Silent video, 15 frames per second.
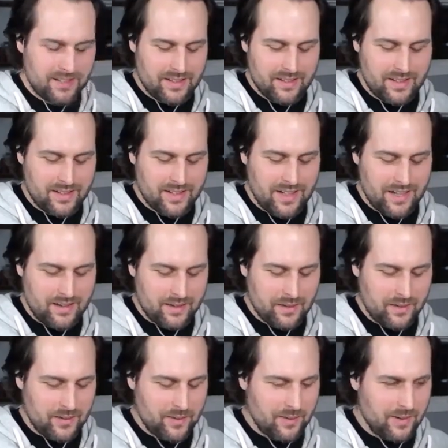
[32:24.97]
don't
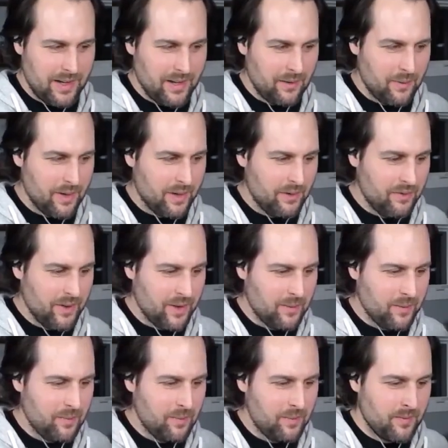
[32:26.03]
know. I don't want to offend
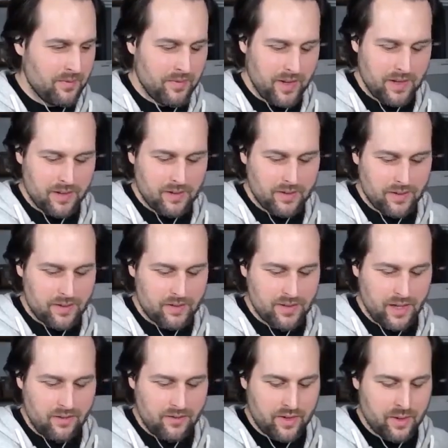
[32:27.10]

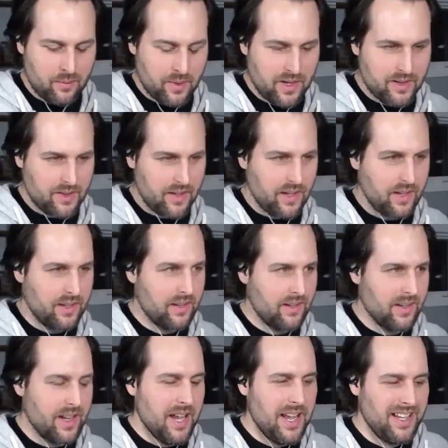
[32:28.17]
Sapphire, but it's like
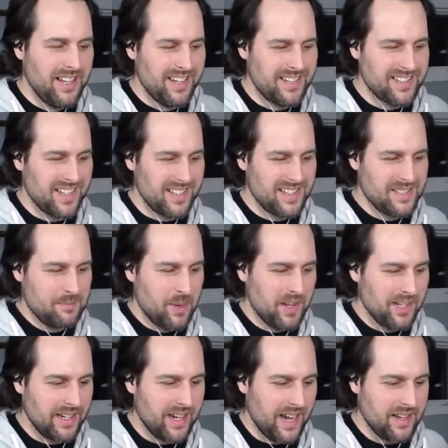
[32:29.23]
it's like
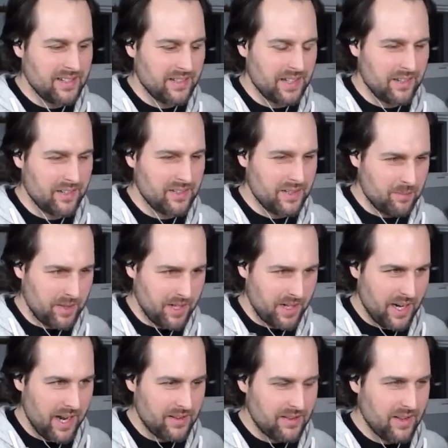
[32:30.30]
smelling gasoline or something.
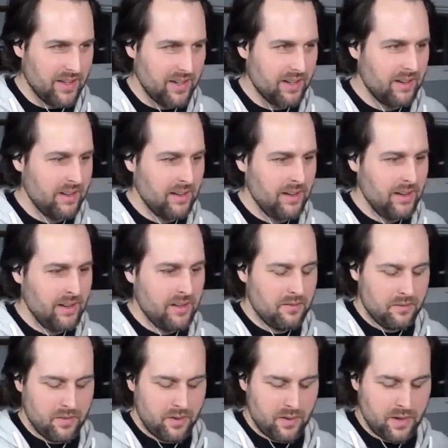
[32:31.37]
It has that
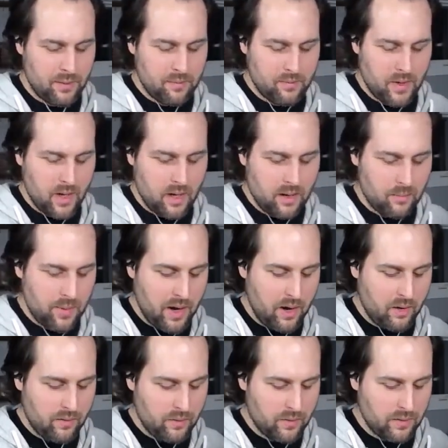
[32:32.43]
very
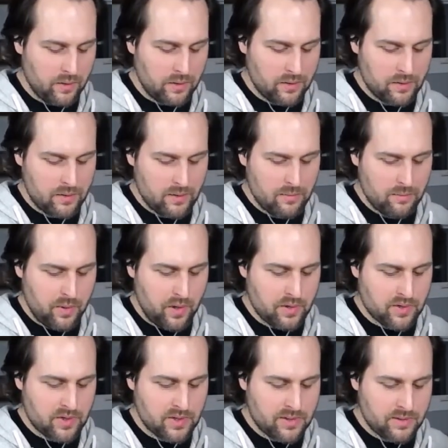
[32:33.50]
powerful,
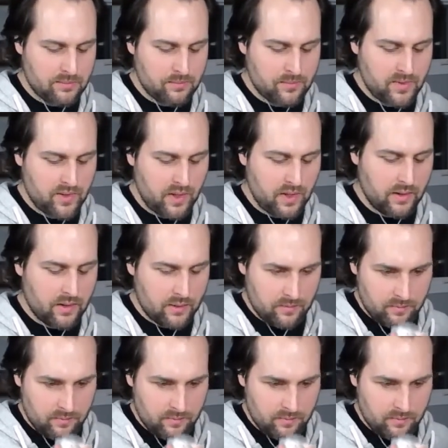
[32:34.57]
pungent scent